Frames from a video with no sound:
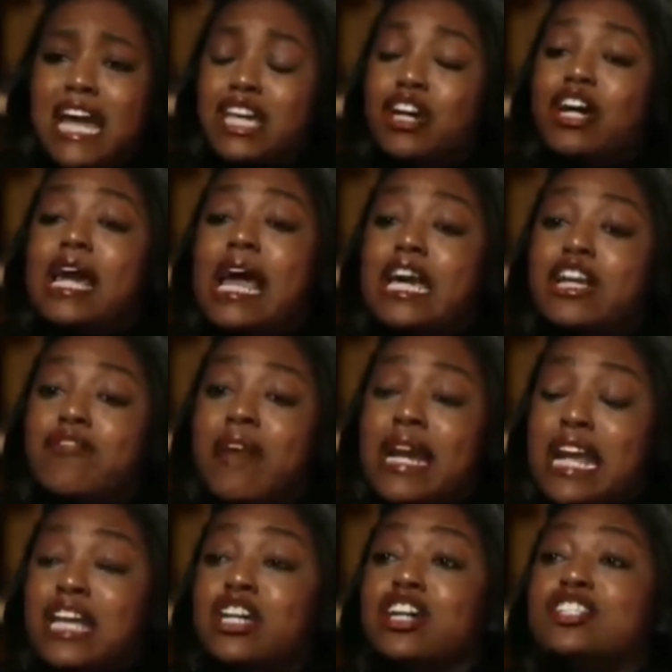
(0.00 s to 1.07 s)
and
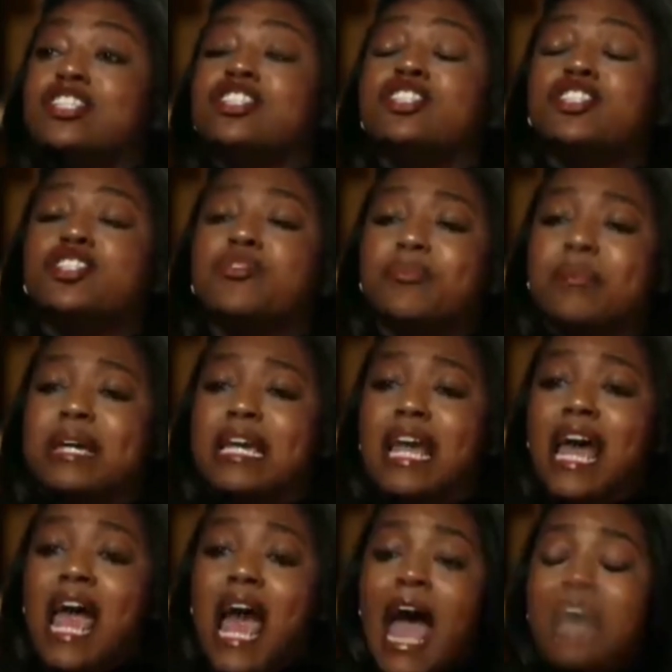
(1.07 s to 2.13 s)
it was a lot of
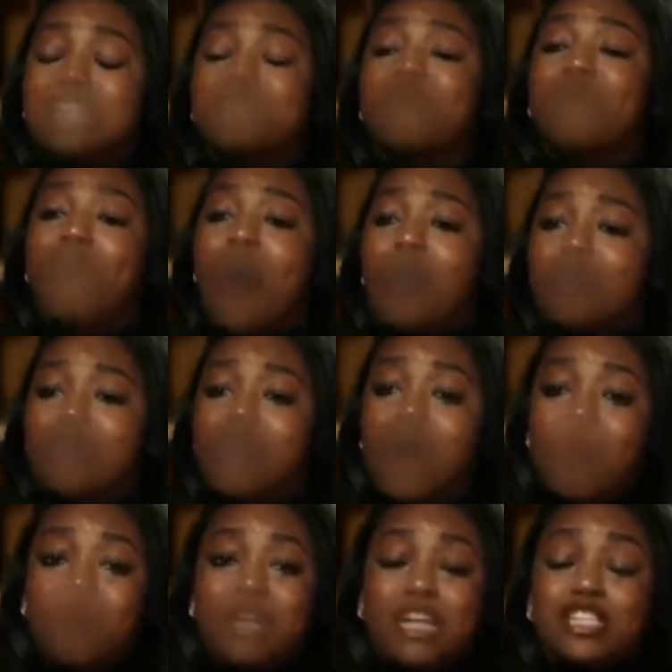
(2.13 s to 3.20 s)
different things going on.